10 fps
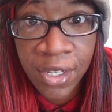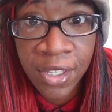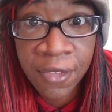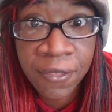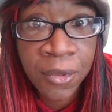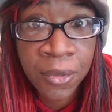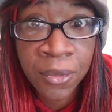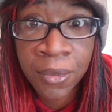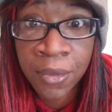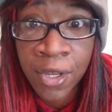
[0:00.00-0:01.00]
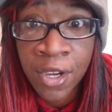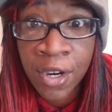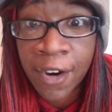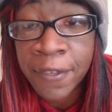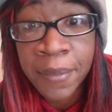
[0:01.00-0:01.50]
If you
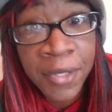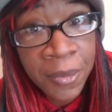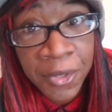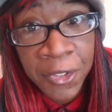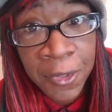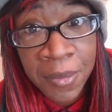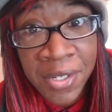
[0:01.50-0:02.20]
are familiar with human